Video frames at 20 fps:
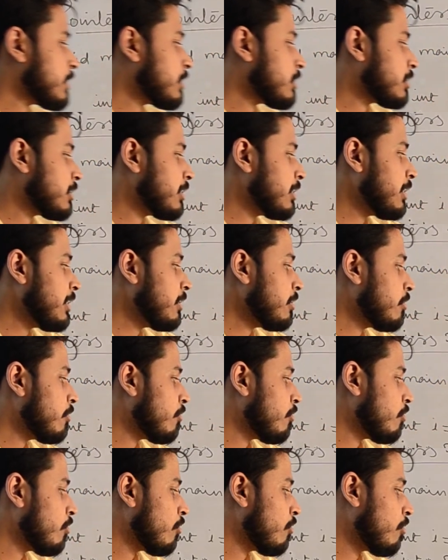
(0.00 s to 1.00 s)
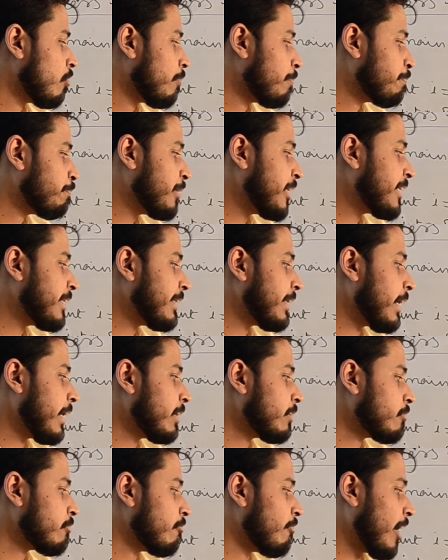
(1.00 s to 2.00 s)
is the
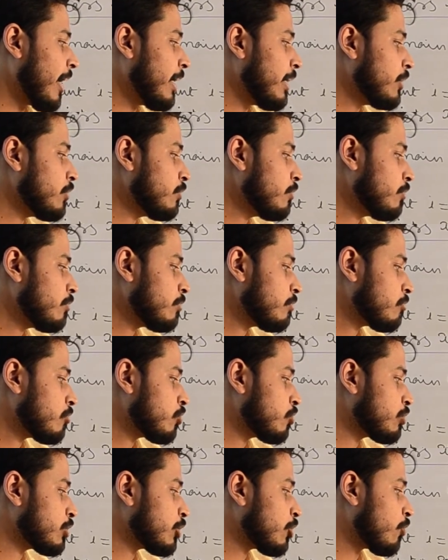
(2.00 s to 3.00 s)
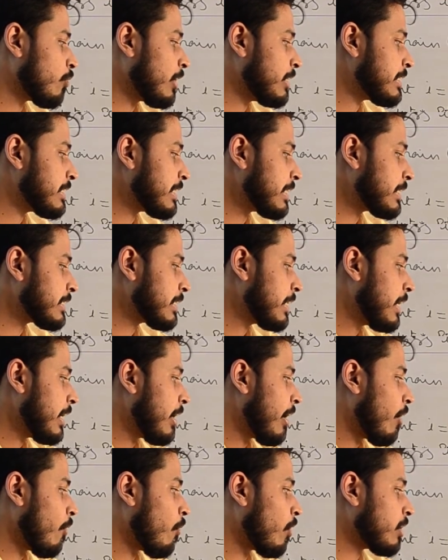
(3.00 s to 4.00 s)
ptr value 2016,
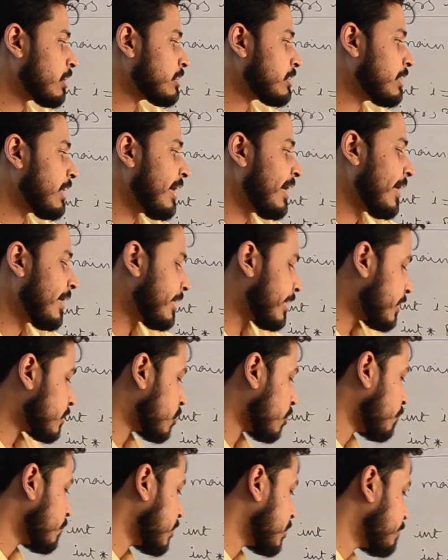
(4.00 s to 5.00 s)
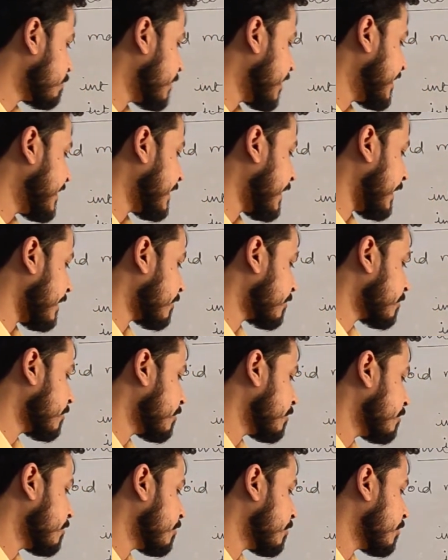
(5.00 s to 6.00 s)
What is the address of this PTR?
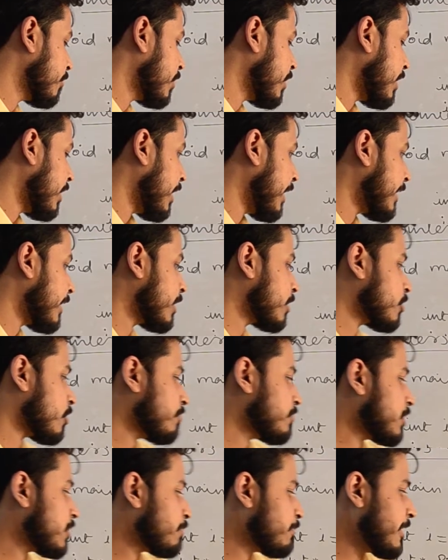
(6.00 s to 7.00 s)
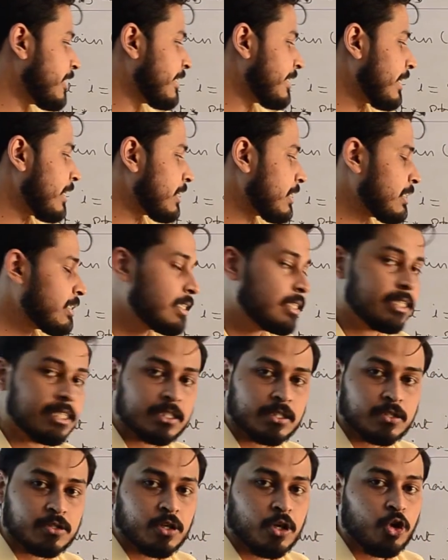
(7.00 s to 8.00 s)
Address of this PTR is
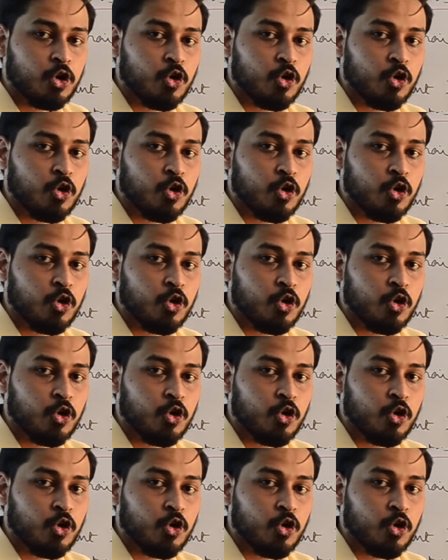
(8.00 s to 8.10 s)
this